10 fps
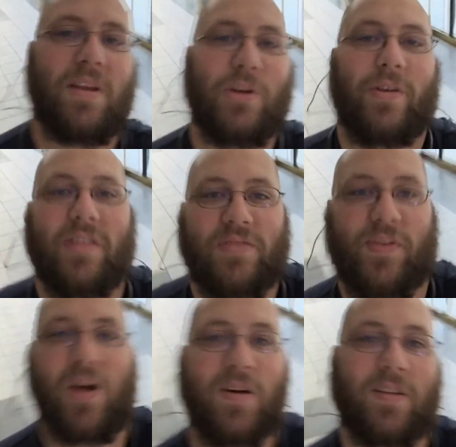Been doing this
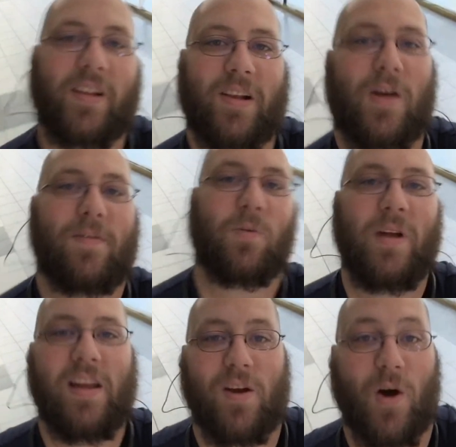vlog a little over a
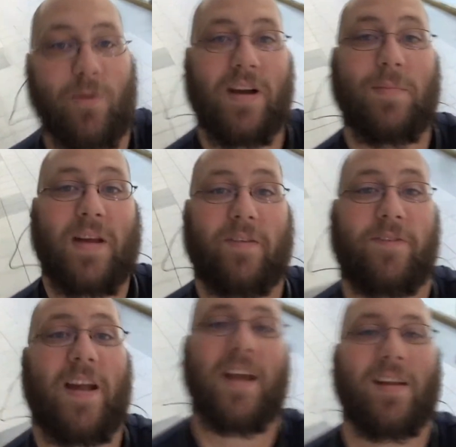week and already met a
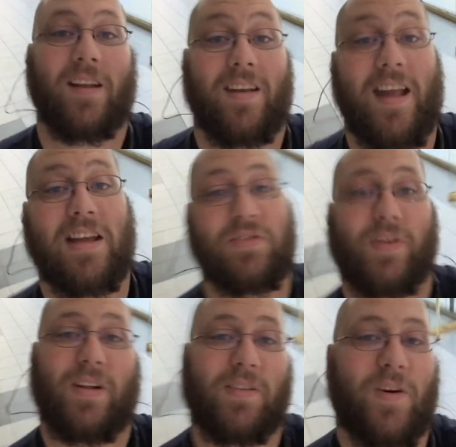fan in
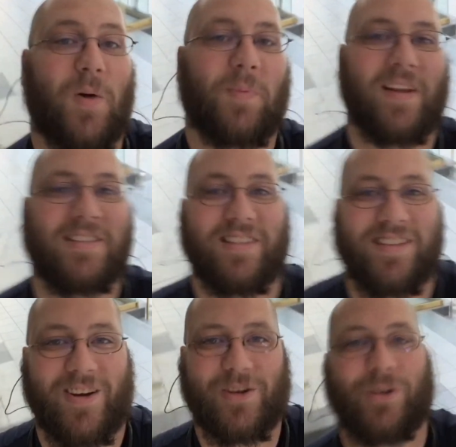Nashville of all
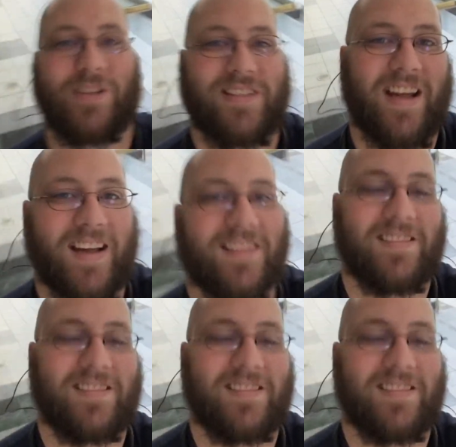places. How cool is that?